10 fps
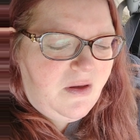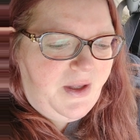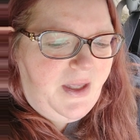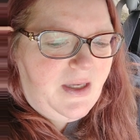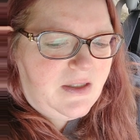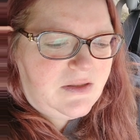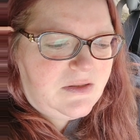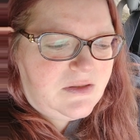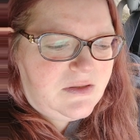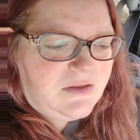
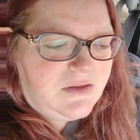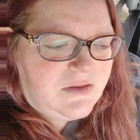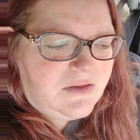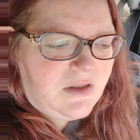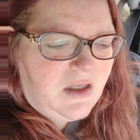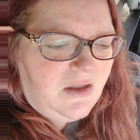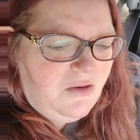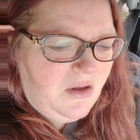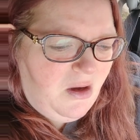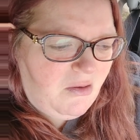And I
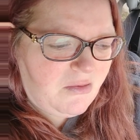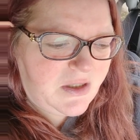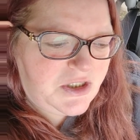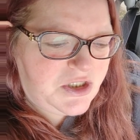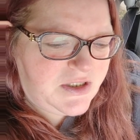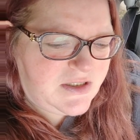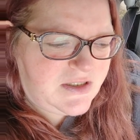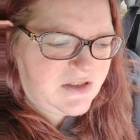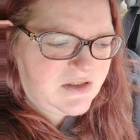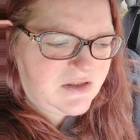don't know. It's
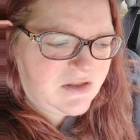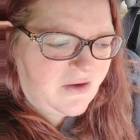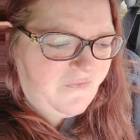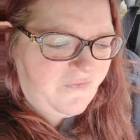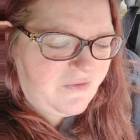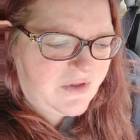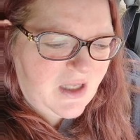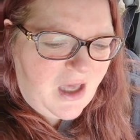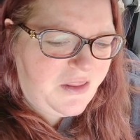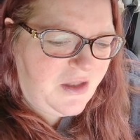just,
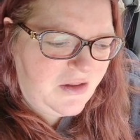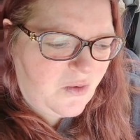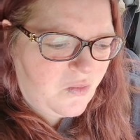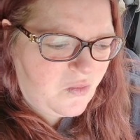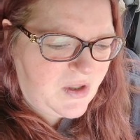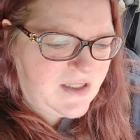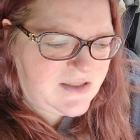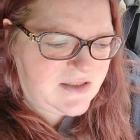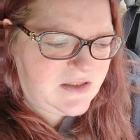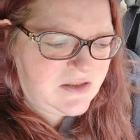I think the
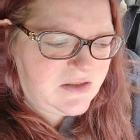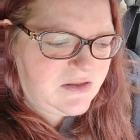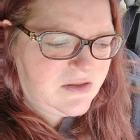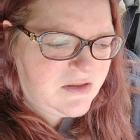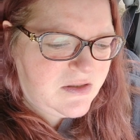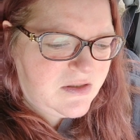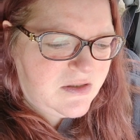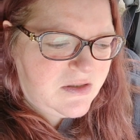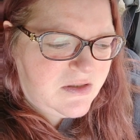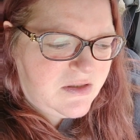reason
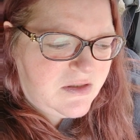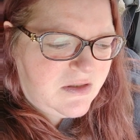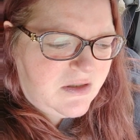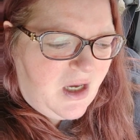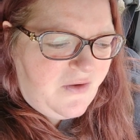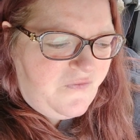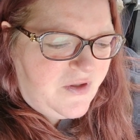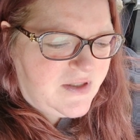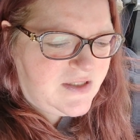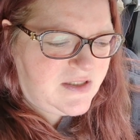I
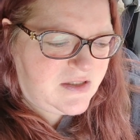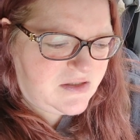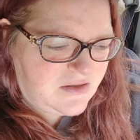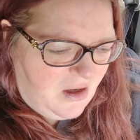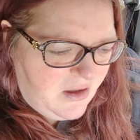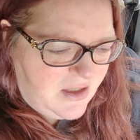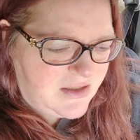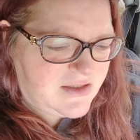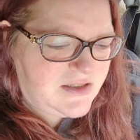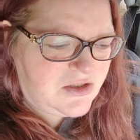feel stuck
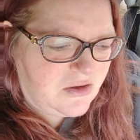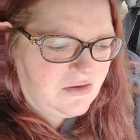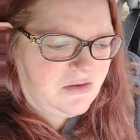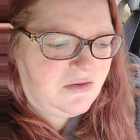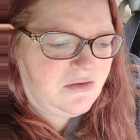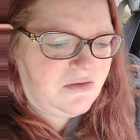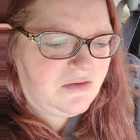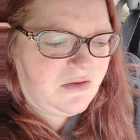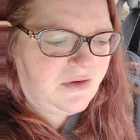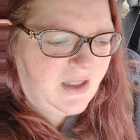in
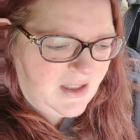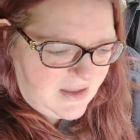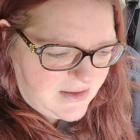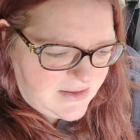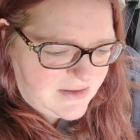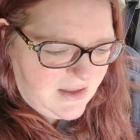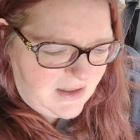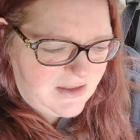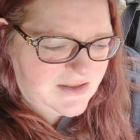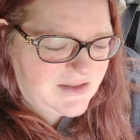certain things,
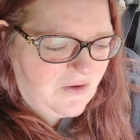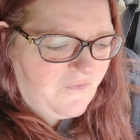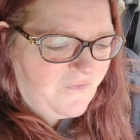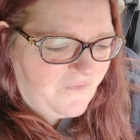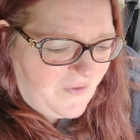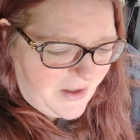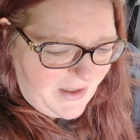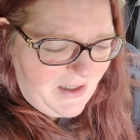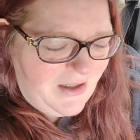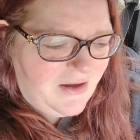and it's so
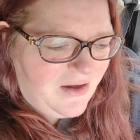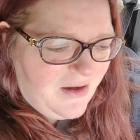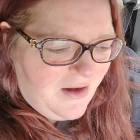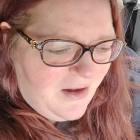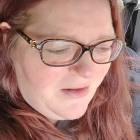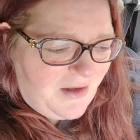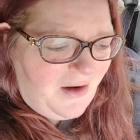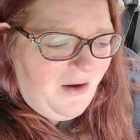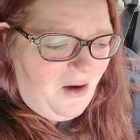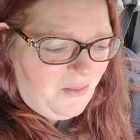funny that I
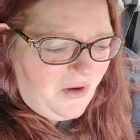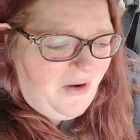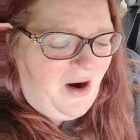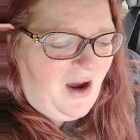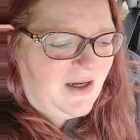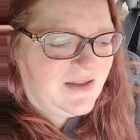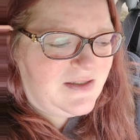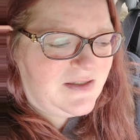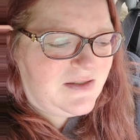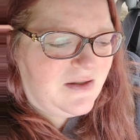come
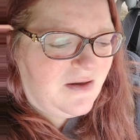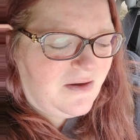across a